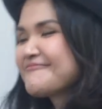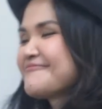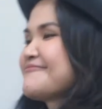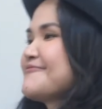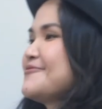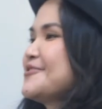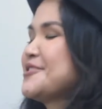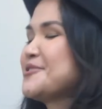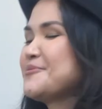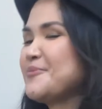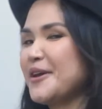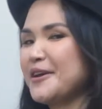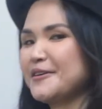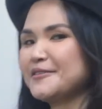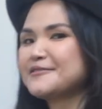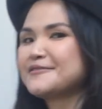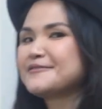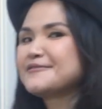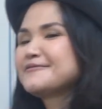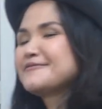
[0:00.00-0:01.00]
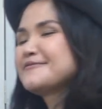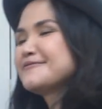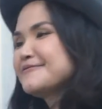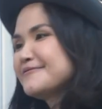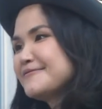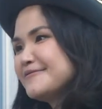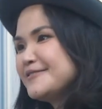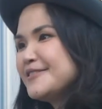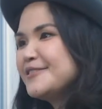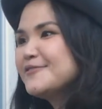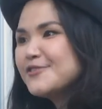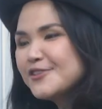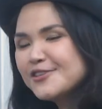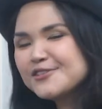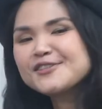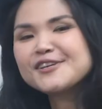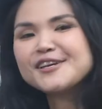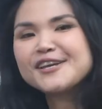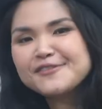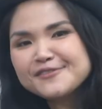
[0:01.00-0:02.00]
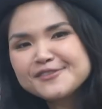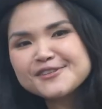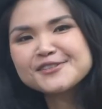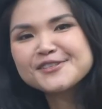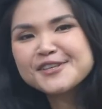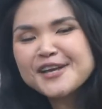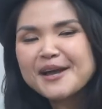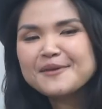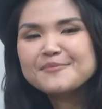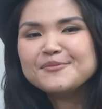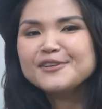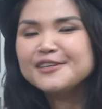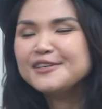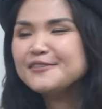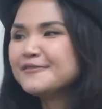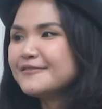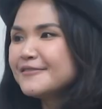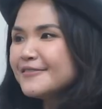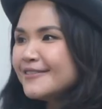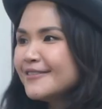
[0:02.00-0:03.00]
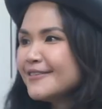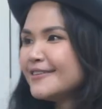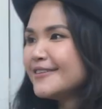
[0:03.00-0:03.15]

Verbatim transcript: I d yeah. If I she say, if she say, I, I believe. There's, there's a